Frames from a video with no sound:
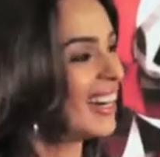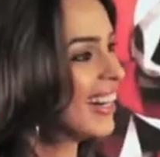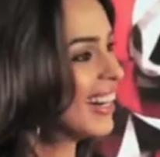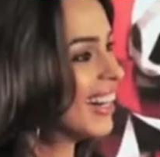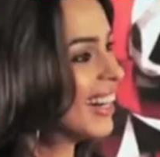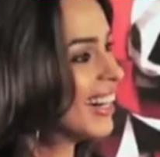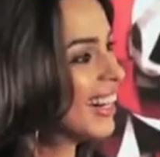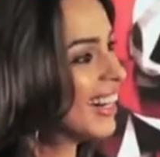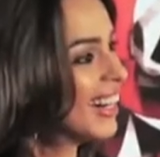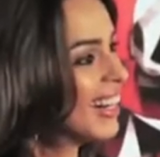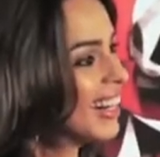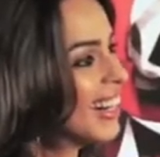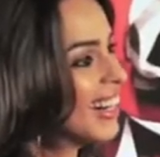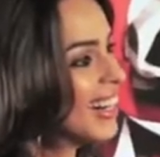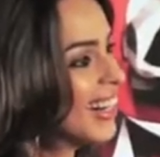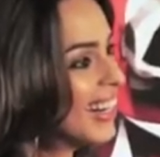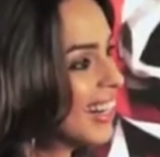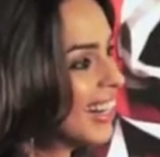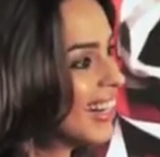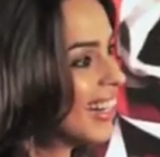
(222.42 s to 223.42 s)

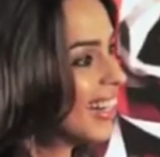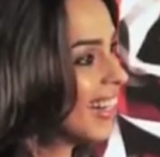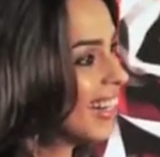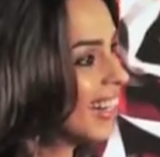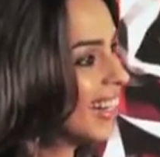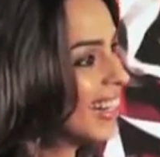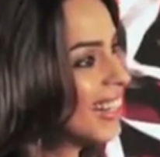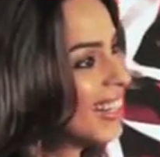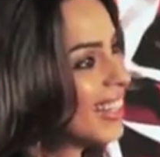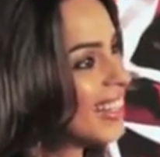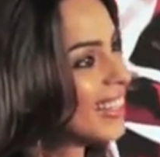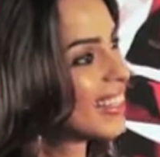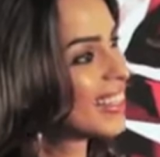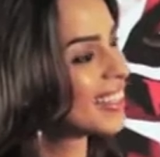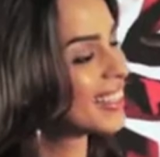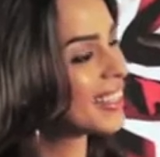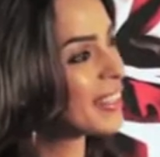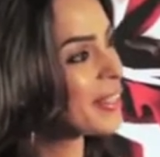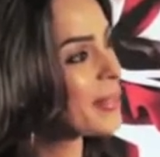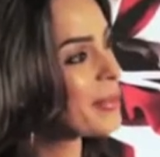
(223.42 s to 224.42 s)

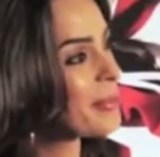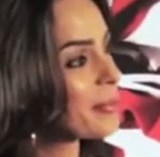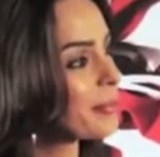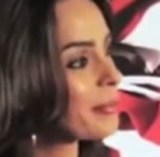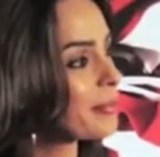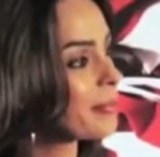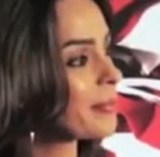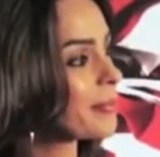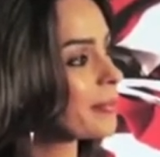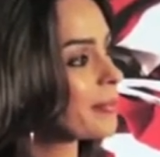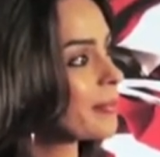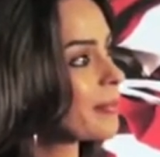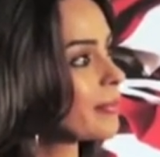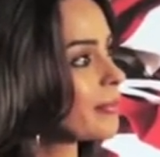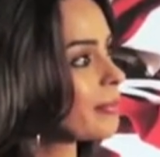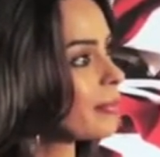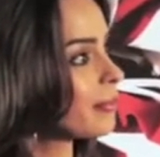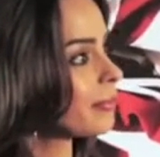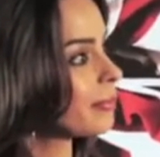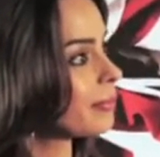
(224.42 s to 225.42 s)

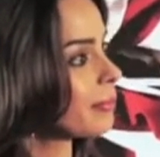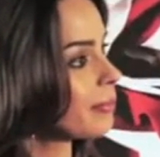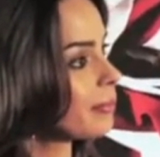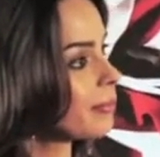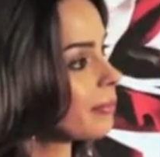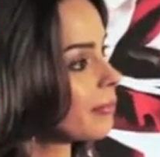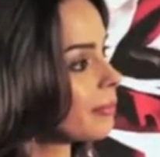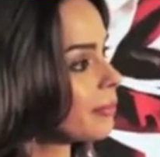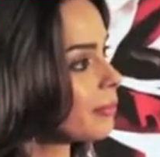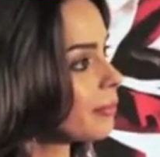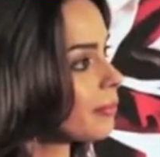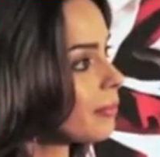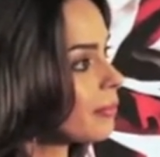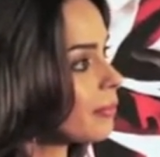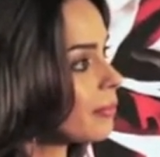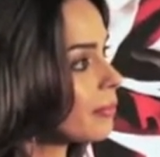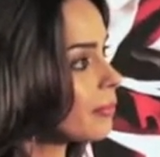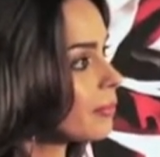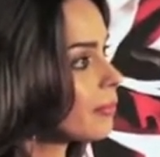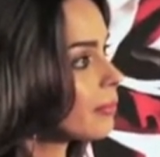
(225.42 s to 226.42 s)

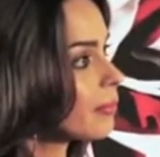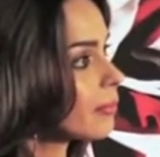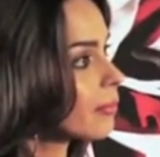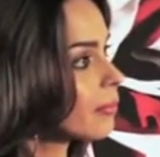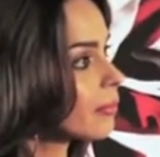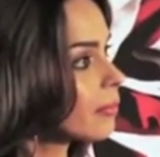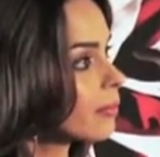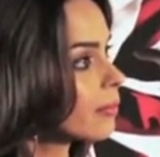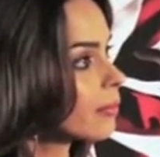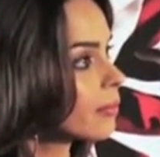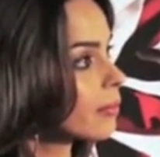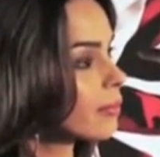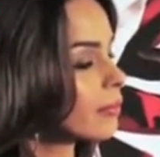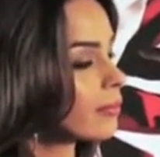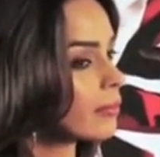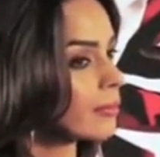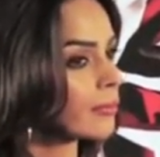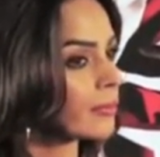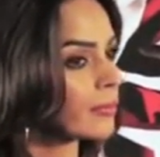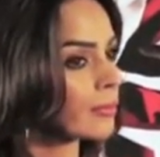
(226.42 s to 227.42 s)

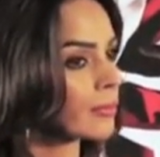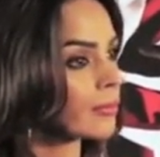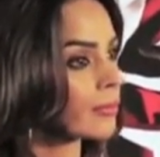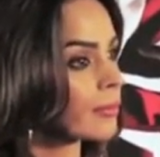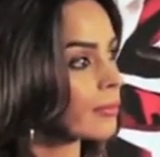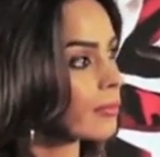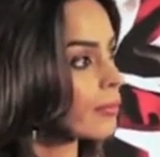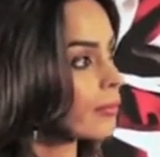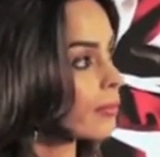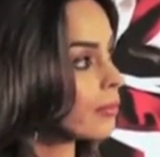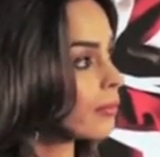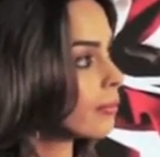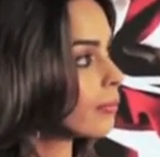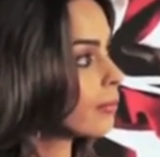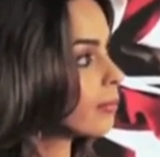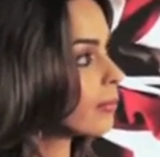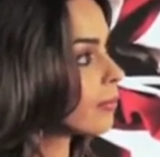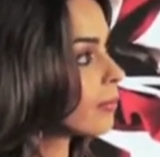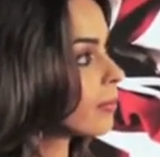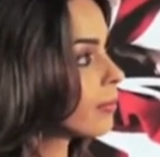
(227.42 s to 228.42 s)

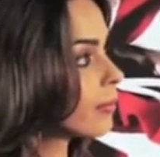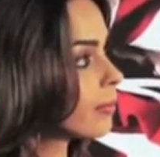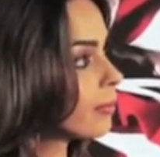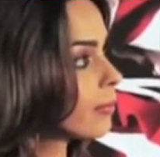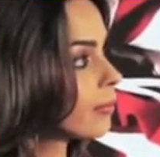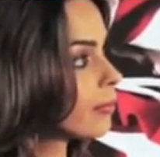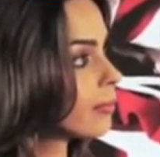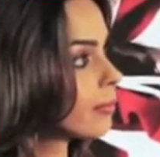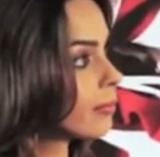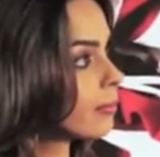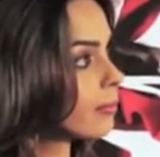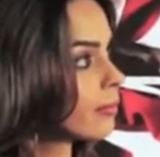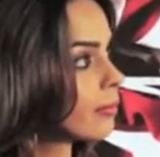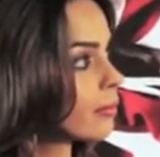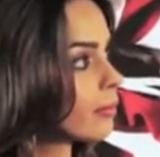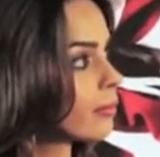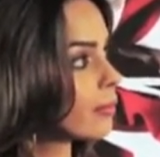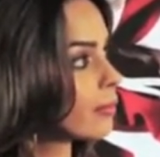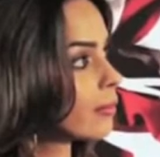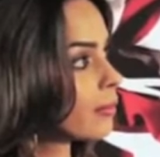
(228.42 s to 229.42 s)

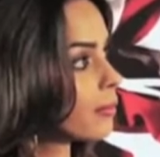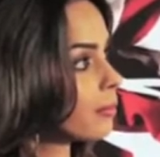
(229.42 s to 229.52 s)
[no speech]